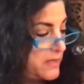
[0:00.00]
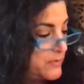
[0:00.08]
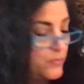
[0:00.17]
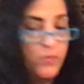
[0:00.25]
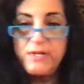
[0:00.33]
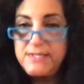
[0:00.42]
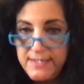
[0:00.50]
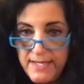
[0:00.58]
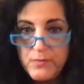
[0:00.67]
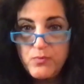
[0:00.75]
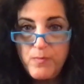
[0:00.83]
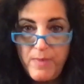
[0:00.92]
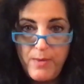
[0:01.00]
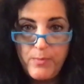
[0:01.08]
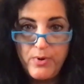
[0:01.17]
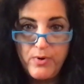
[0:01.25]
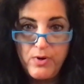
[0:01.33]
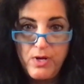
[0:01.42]
once again,
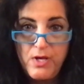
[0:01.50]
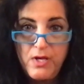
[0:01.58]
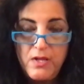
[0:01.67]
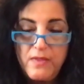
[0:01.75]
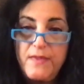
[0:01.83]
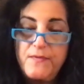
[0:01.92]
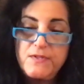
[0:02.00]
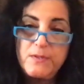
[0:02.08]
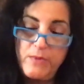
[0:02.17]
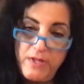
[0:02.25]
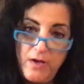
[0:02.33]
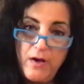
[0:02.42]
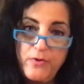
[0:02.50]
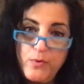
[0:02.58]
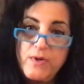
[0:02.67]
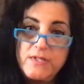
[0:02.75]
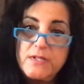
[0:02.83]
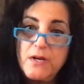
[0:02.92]
remember that some of the other
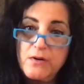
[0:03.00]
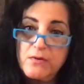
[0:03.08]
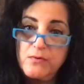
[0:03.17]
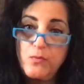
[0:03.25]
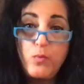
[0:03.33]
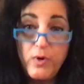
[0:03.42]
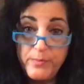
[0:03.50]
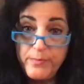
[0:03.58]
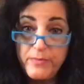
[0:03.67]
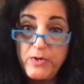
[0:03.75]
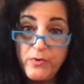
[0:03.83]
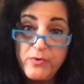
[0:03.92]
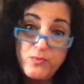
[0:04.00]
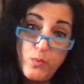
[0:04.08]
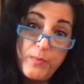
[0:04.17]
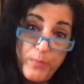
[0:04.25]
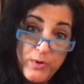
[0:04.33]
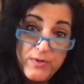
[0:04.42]
ones are there's
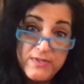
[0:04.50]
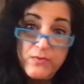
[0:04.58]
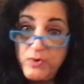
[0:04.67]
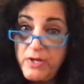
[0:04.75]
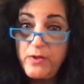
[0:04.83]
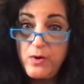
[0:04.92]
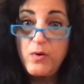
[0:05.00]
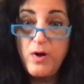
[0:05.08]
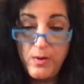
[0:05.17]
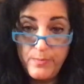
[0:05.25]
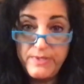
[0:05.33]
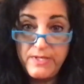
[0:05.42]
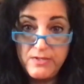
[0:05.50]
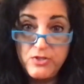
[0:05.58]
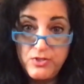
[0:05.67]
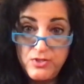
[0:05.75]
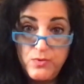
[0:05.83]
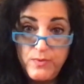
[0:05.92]
one person running the whole company.
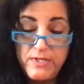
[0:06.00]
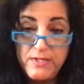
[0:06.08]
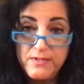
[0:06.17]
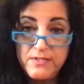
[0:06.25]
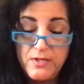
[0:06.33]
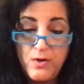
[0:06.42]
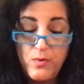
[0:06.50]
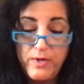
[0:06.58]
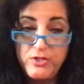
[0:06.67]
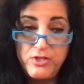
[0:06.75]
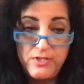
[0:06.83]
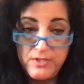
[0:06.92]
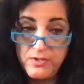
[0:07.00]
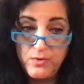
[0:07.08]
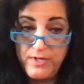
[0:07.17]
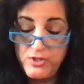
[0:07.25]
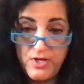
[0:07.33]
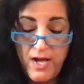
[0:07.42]
She's doing it. And she does a
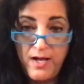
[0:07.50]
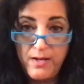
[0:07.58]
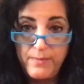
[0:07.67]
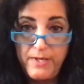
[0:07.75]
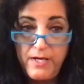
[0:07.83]
great job.